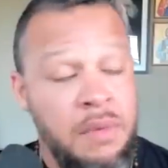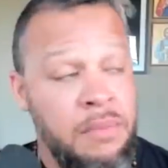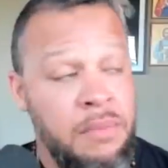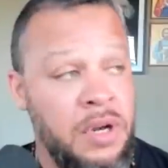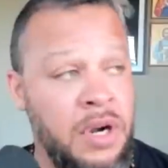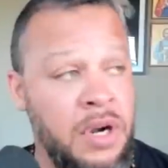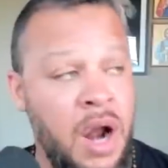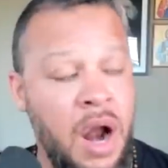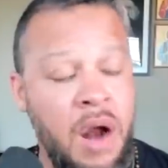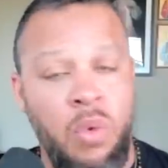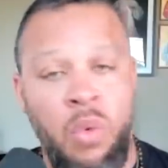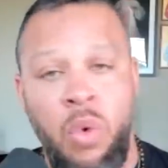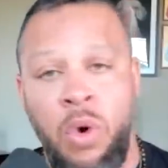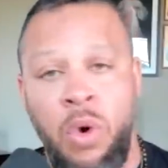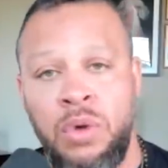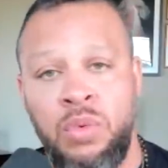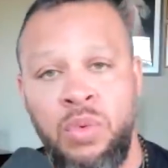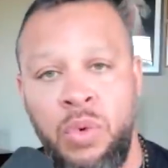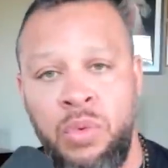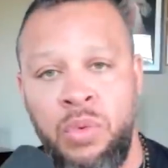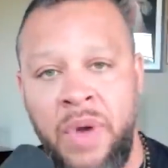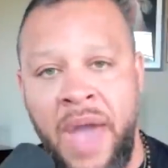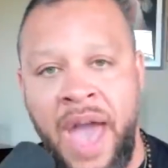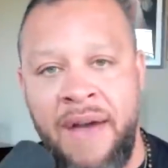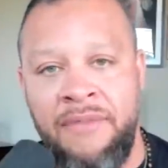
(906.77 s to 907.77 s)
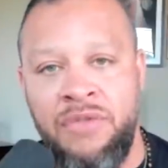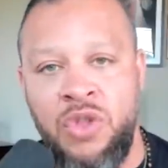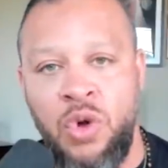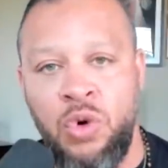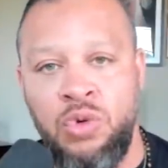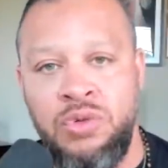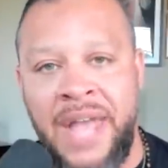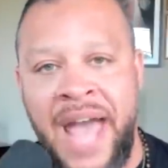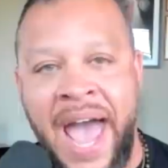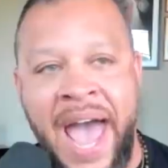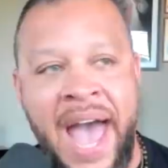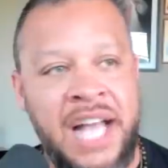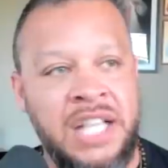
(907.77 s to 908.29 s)
But in our world where we have no
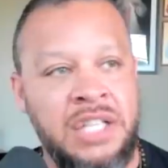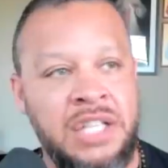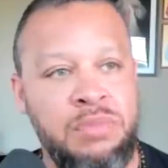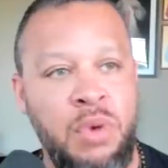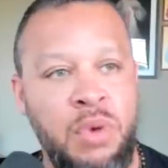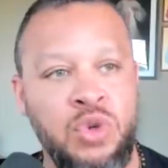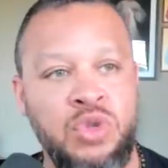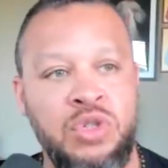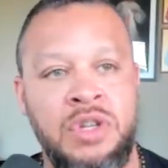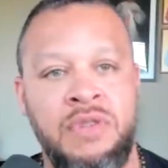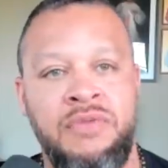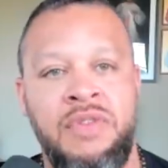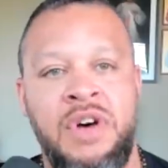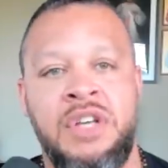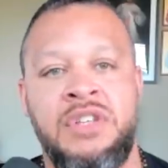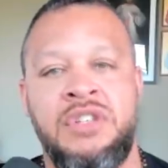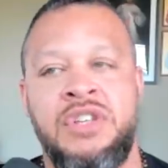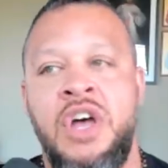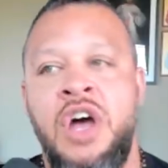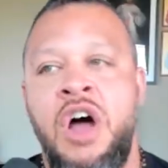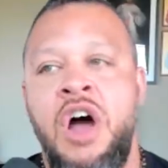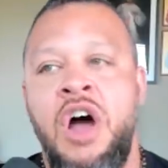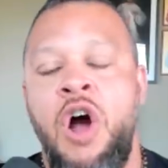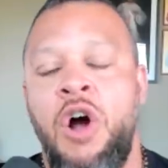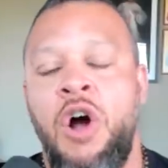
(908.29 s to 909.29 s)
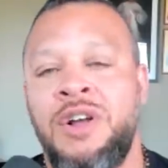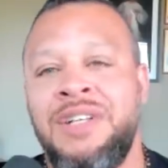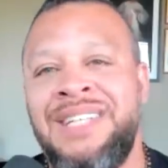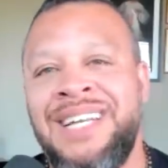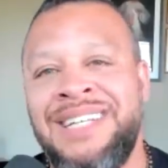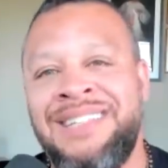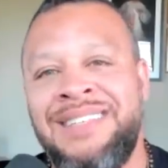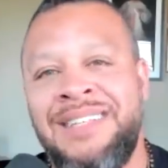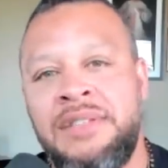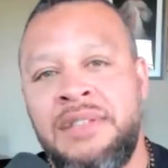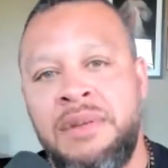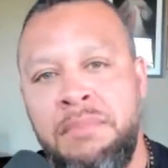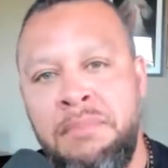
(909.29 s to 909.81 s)
dads, most of us are
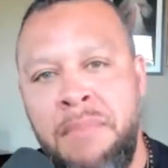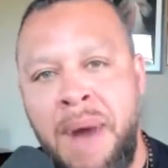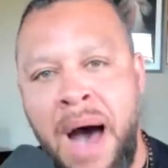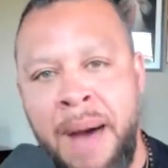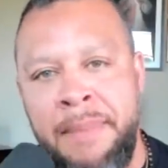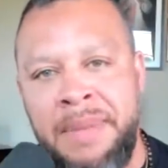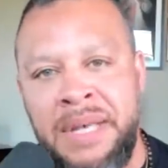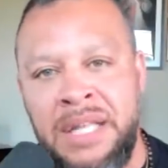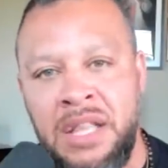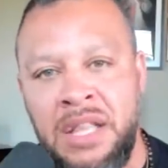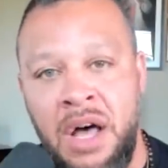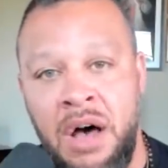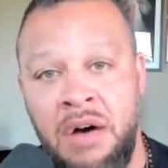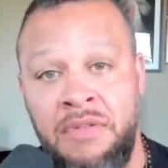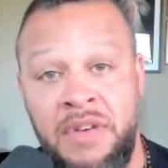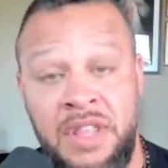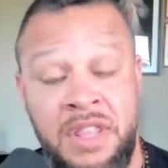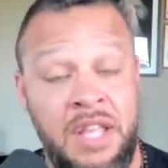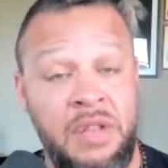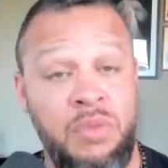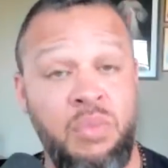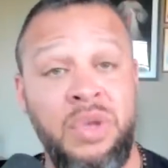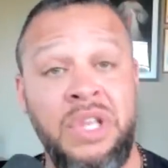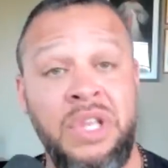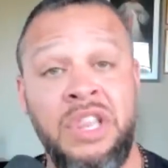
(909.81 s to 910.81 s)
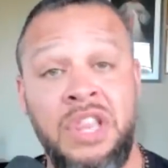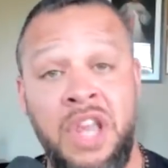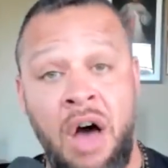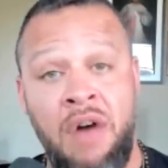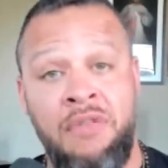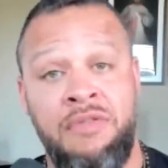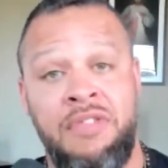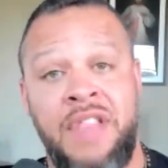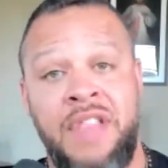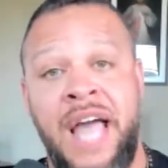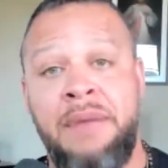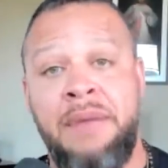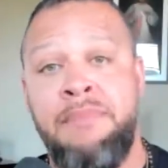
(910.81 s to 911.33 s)
addicted to mommy love, and then we
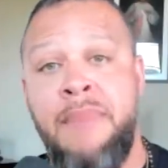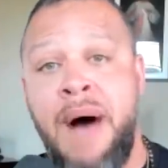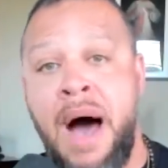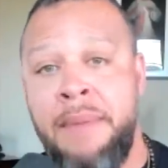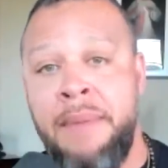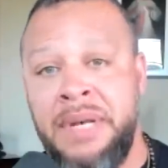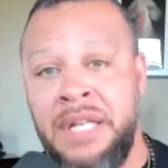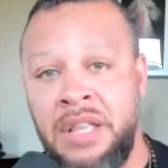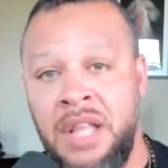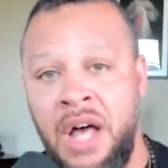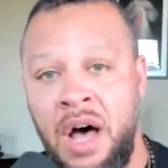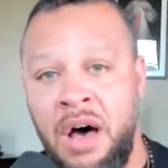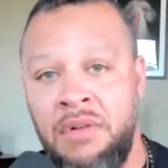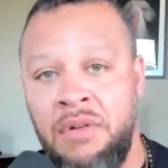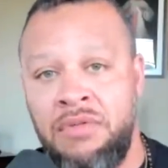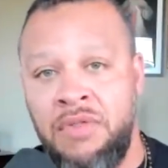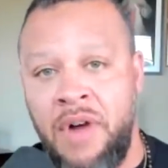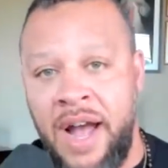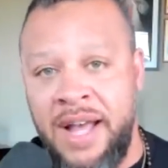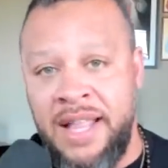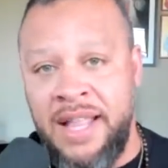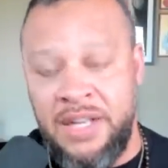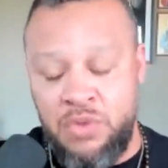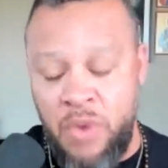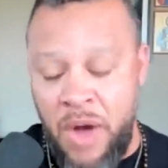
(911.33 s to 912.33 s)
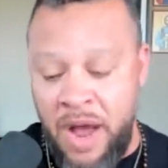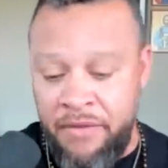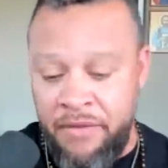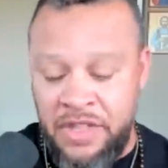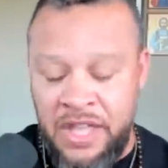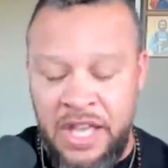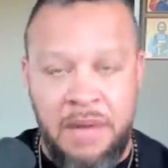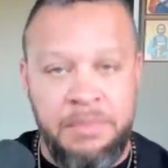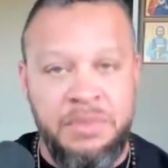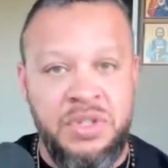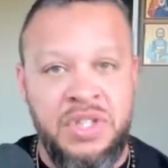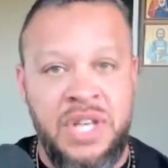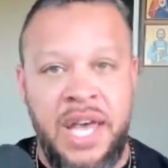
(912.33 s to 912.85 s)
love like mommy love, right? That's why
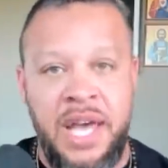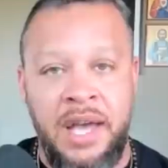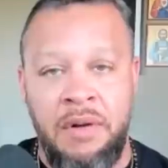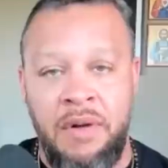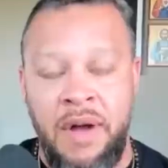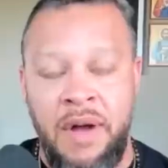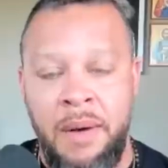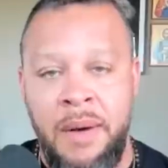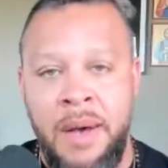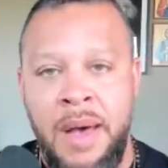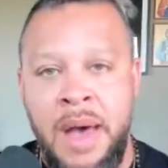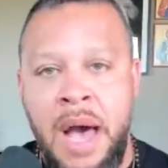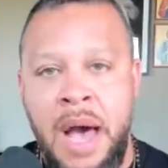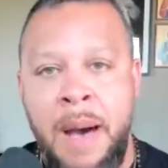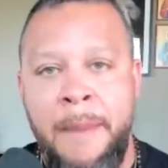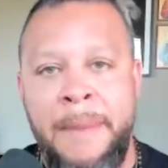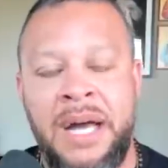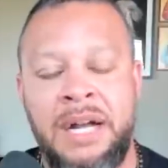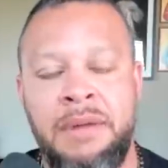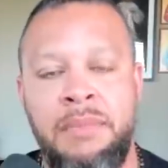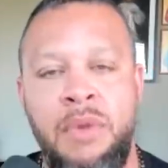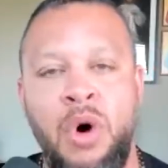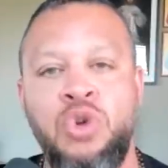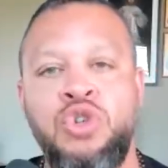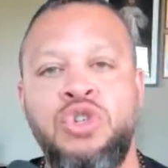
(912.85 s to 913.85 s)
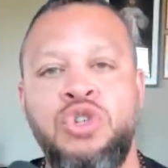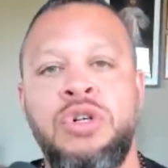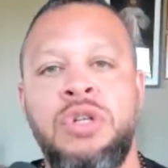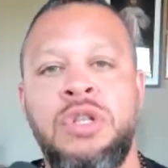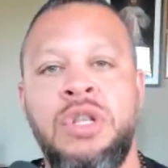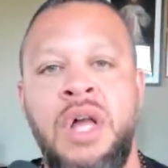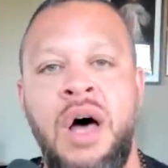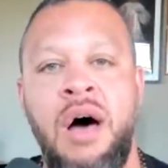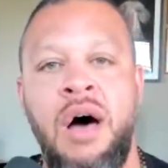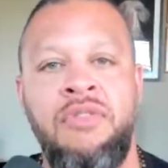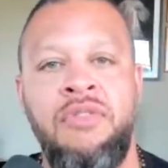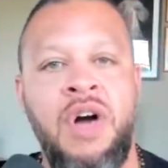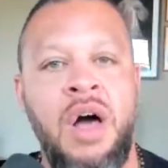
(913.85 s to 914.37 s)
everything I'm saying about emotional
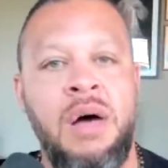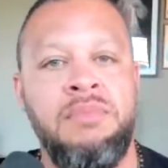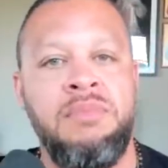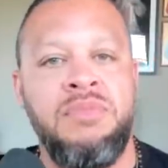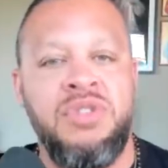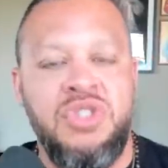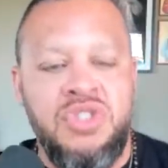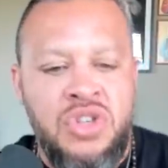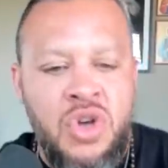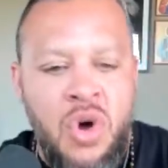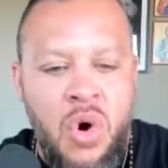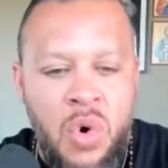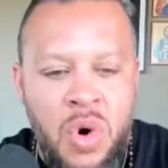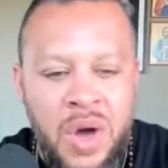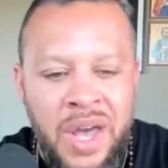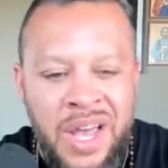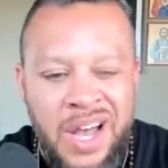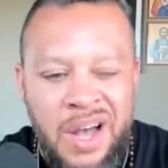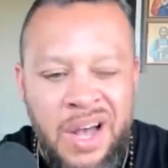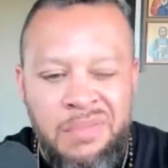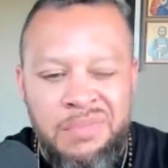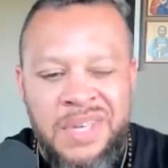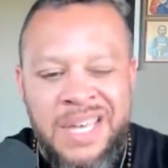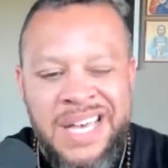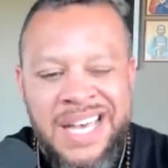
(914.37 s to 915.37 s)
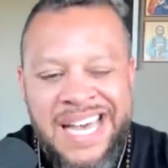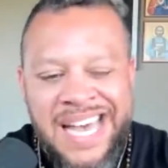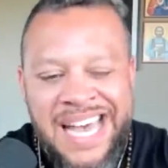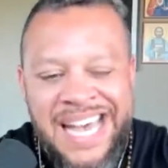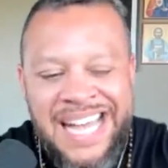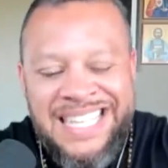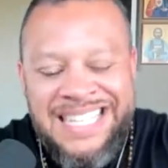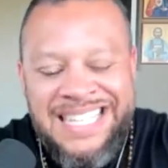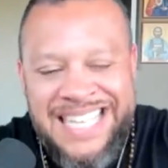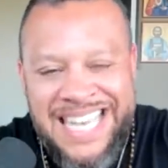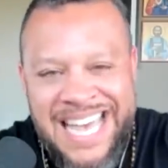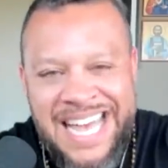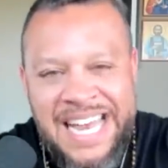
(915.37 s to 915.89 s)
love comes so it come
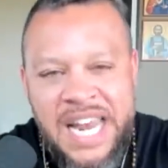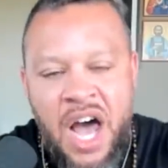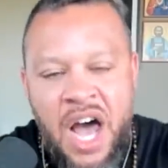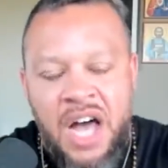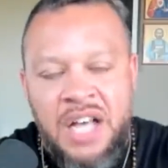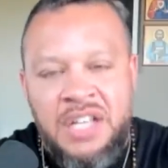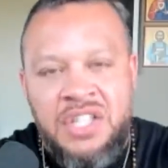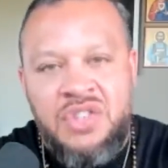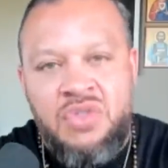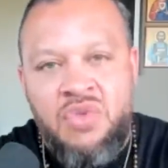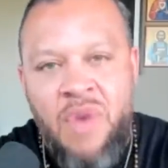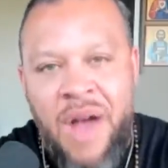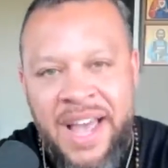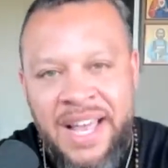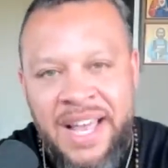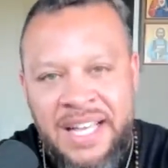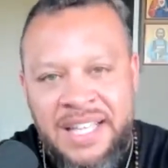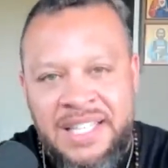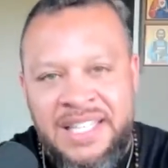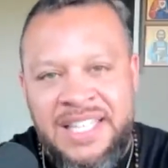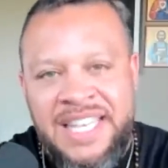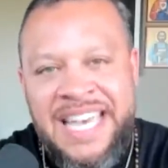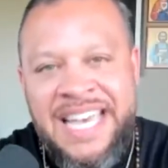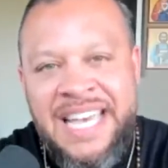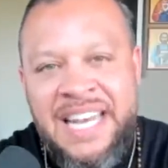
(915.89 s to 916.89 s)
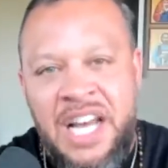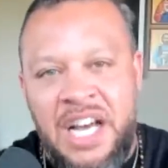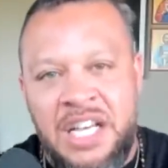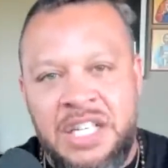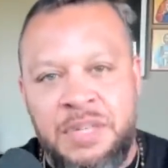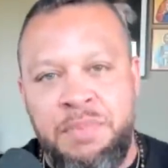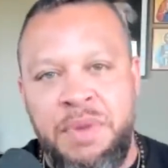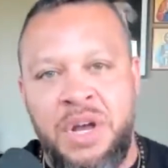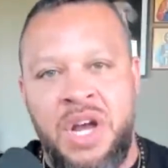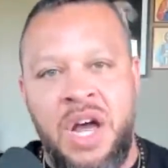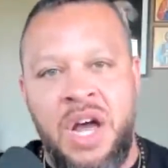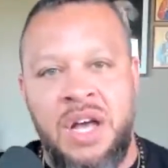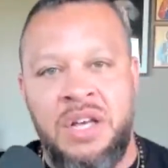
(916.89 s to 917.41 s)
it's in us, right? It's in
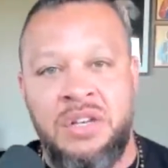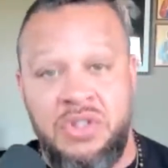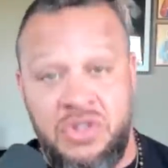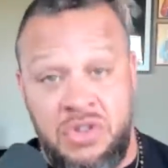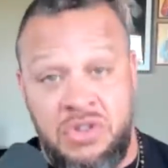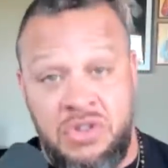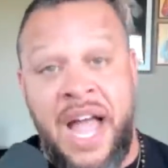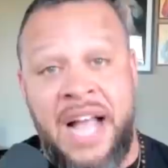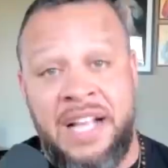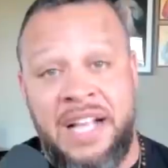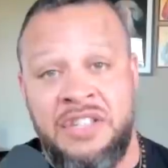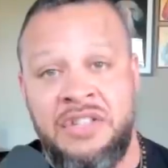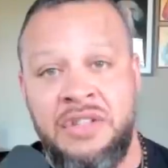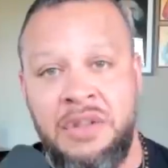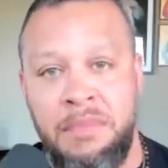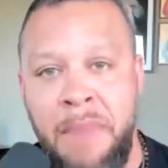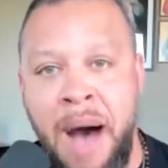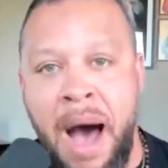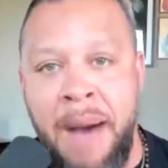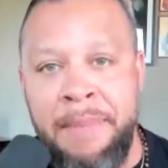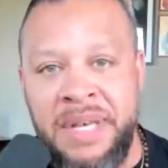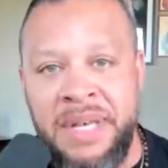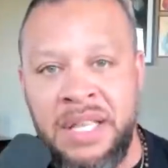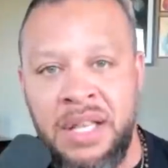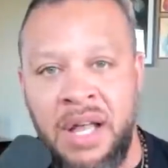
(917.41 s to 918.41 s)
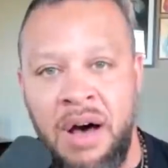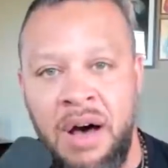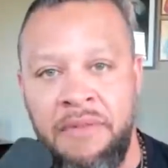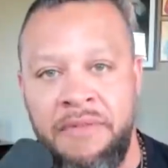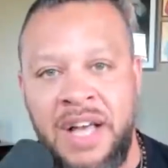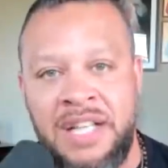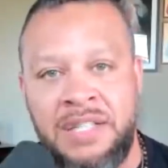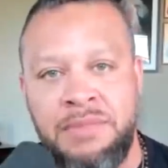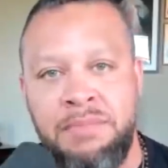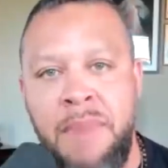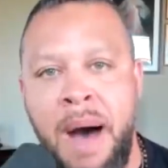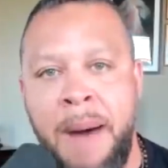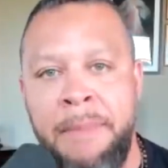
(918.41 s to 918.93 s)
us because that's the mommy love,
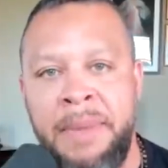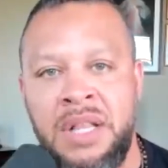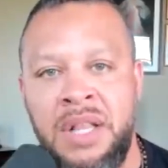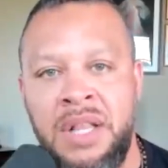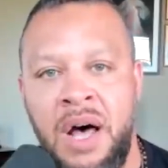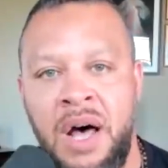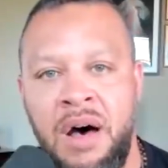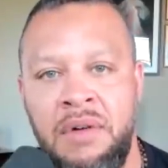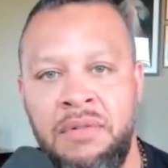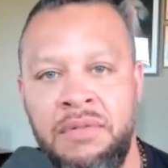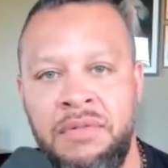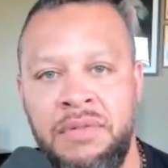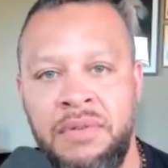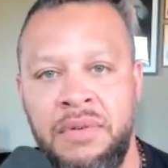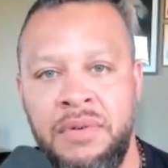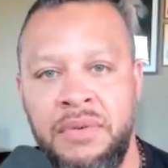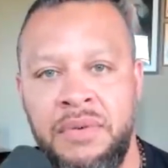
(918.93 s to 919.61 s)
that's mama love.